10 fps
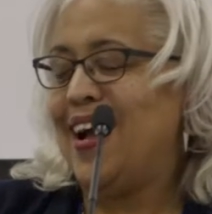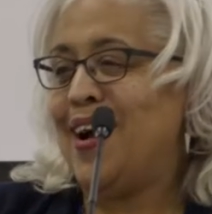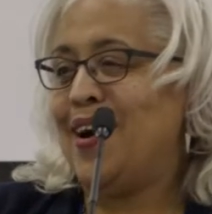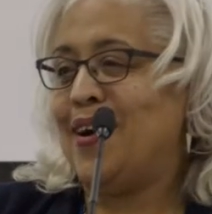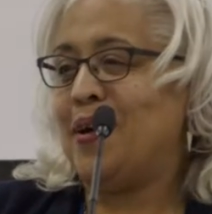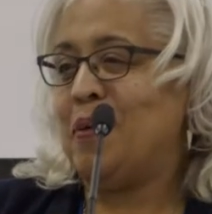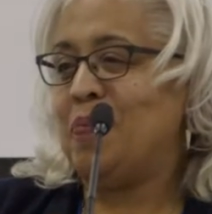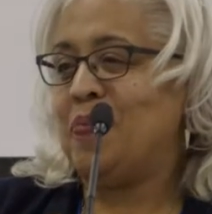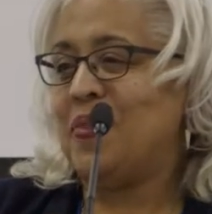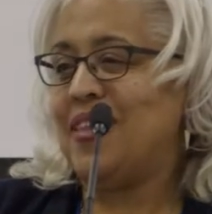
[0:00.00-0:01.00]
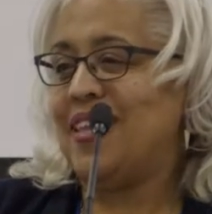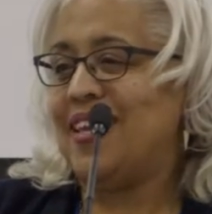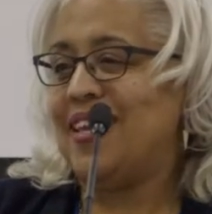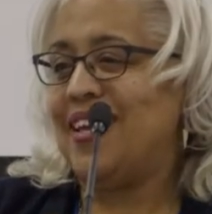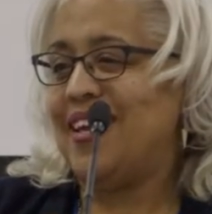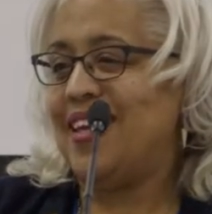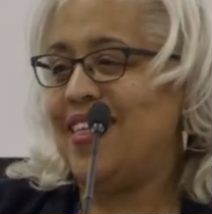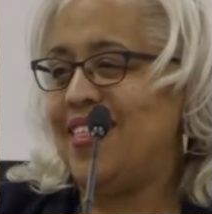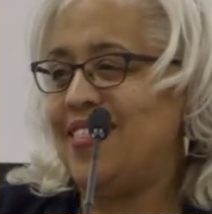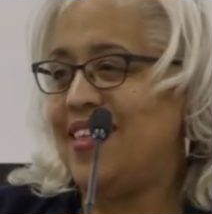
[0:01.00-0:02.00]

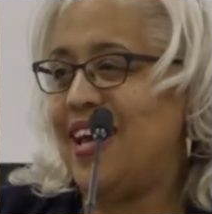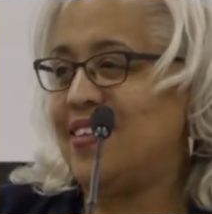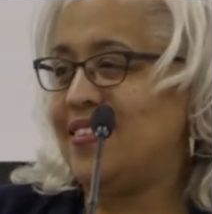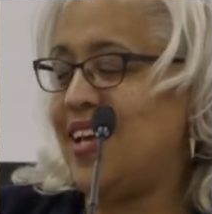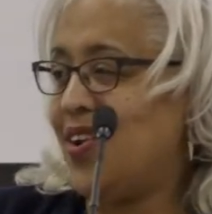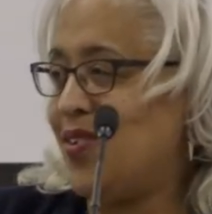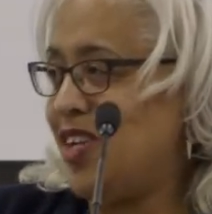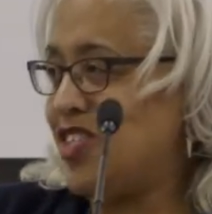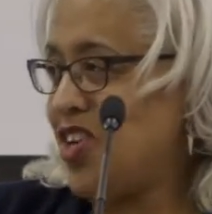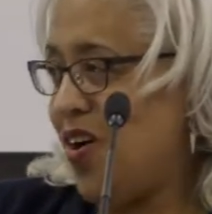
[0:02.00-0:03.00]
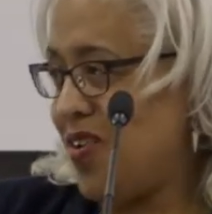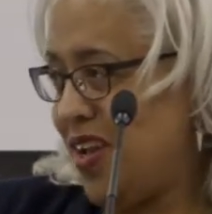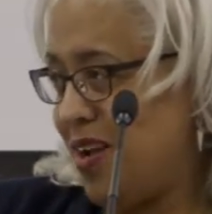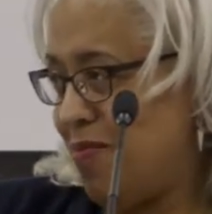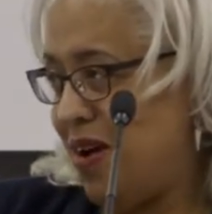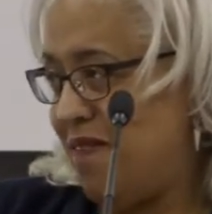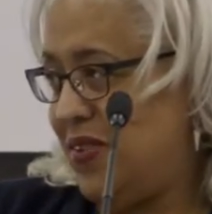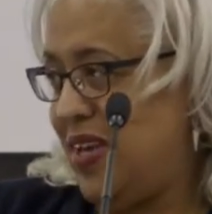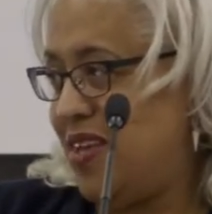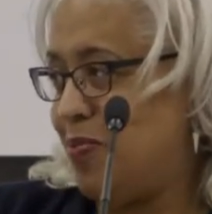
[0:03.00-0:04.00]
that is not only talking about
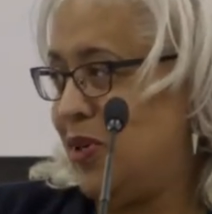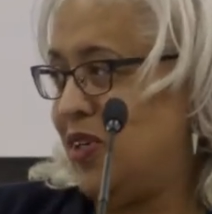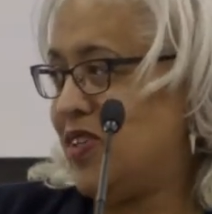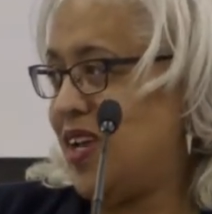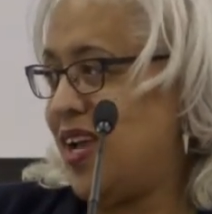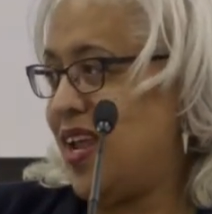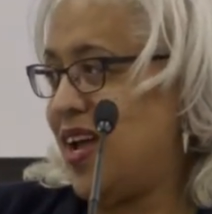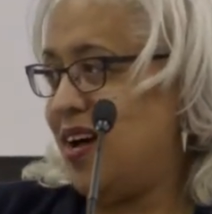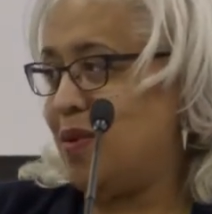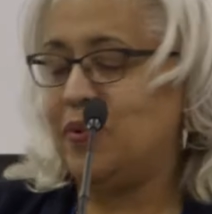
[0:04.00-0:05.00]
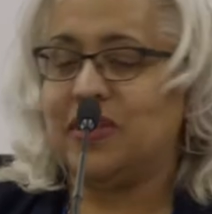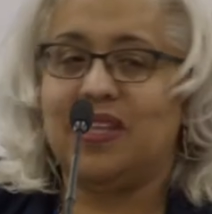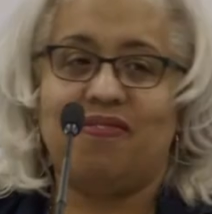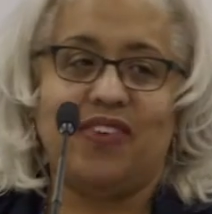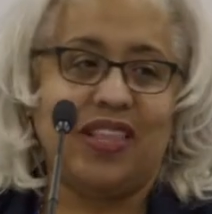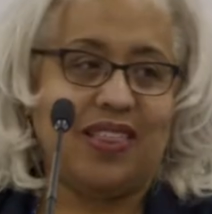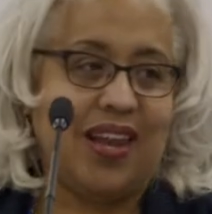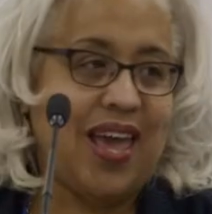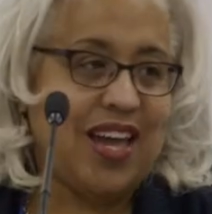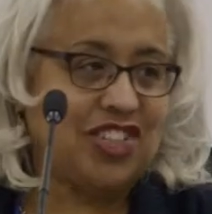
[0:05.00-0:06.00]
faith, but looking at how to put that faith in
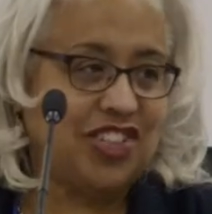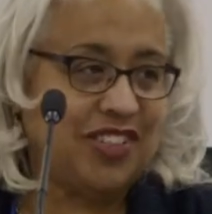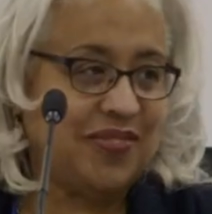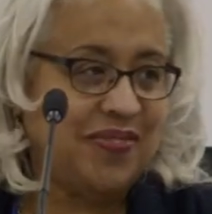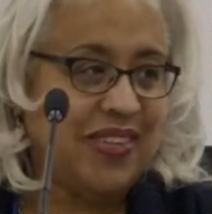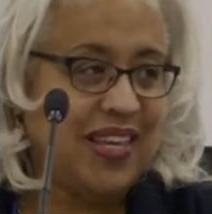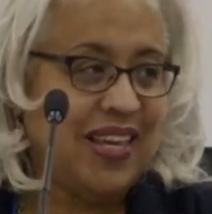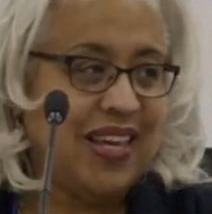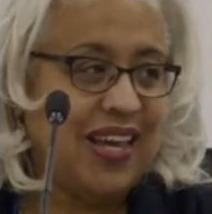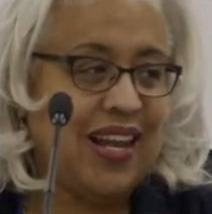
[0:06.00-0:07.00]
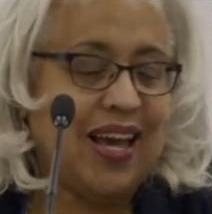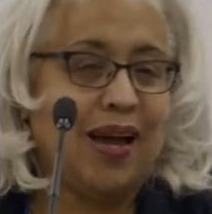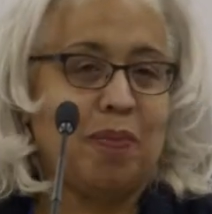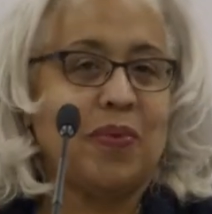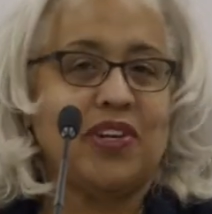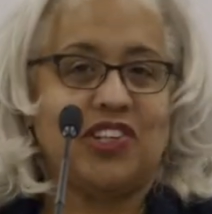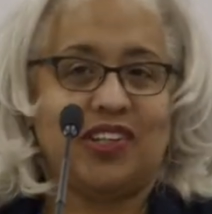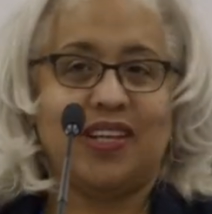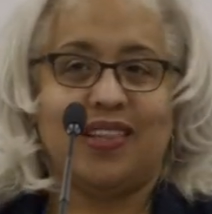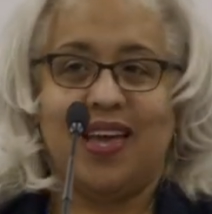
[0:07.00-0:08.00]
action. And I
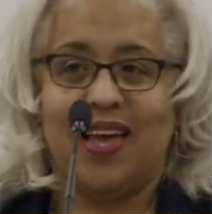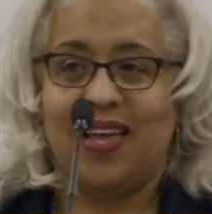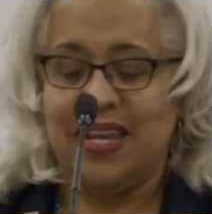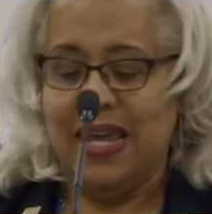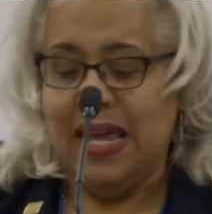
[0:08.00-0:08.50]
appreciate that.